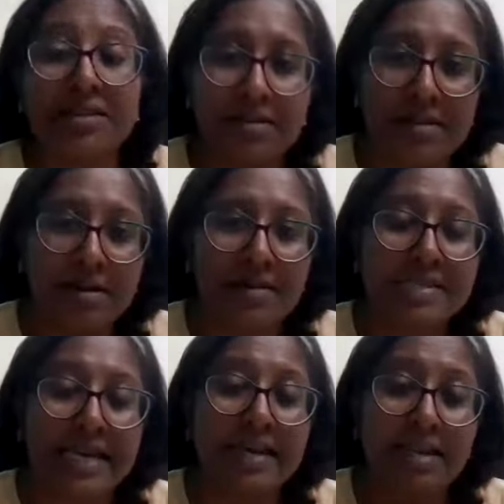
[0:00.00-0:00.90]
The
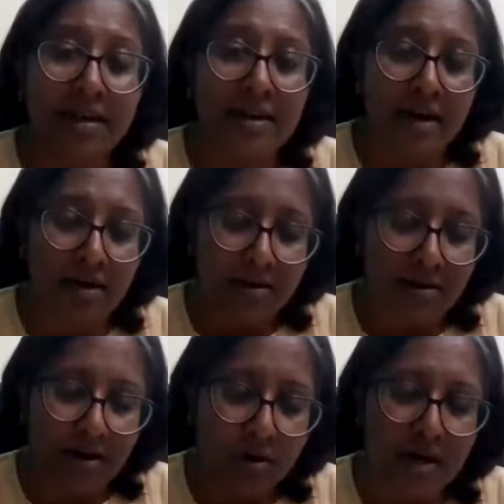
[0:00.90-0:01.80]
second
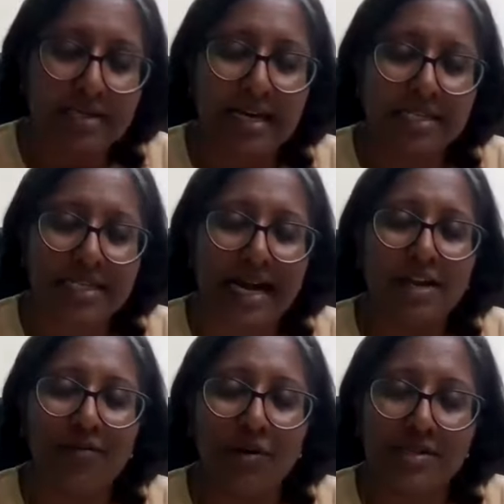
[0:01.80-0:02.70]
occulta
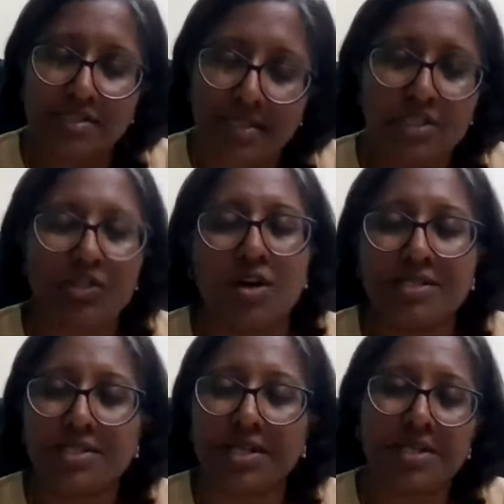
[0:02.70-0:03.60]
child was just
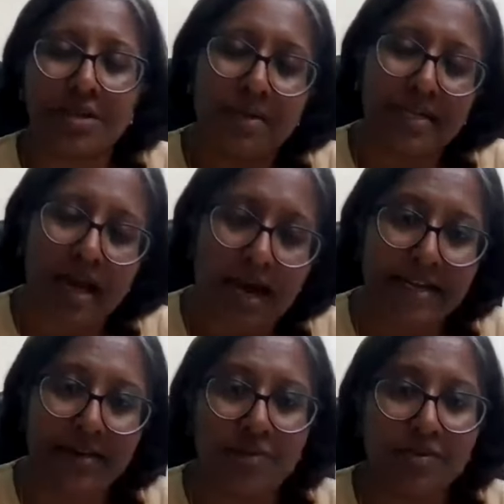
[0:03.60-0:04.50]
short stature, but the
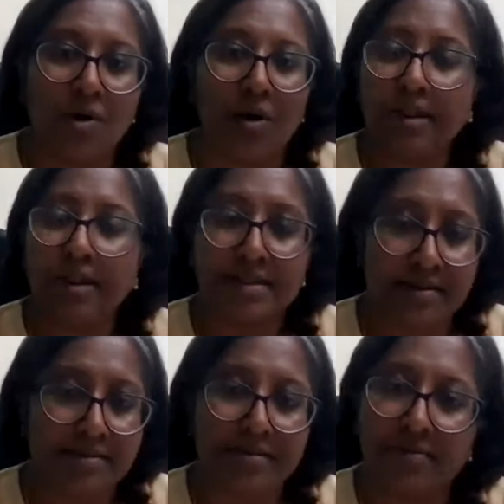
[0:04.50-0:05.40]
height was not, like,
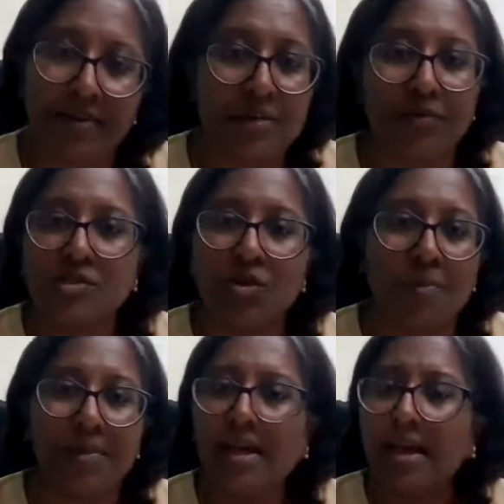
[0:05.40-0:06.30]
the weight was
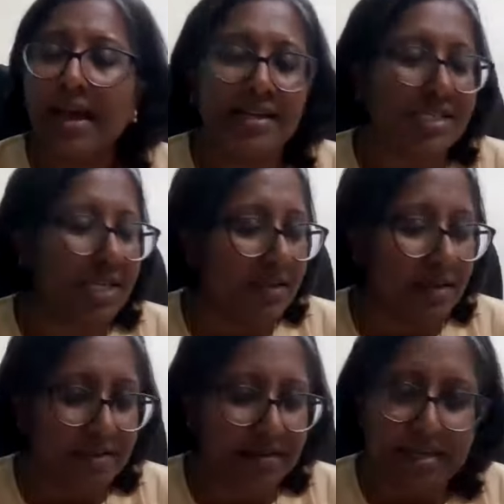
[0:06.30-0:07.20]
normal. And she
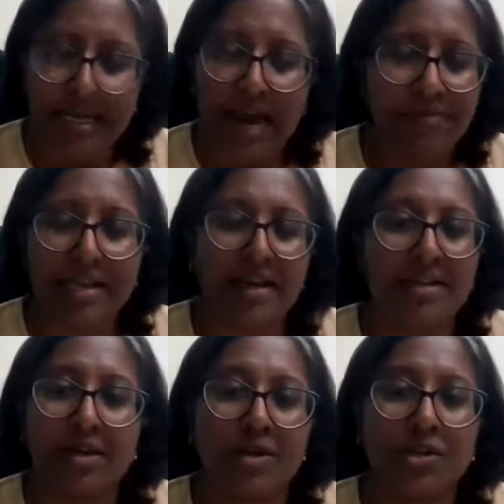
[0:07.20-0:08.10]
didn't have any
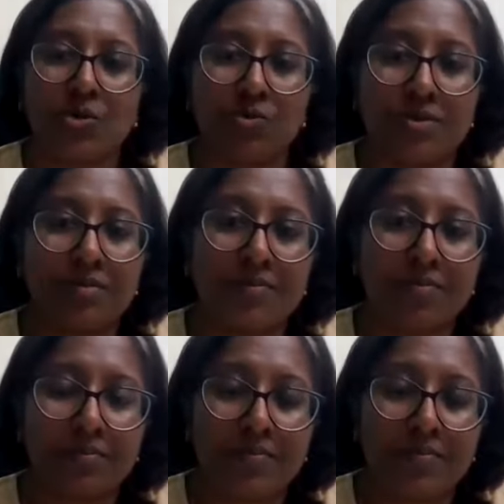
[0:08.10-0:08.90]
other issues.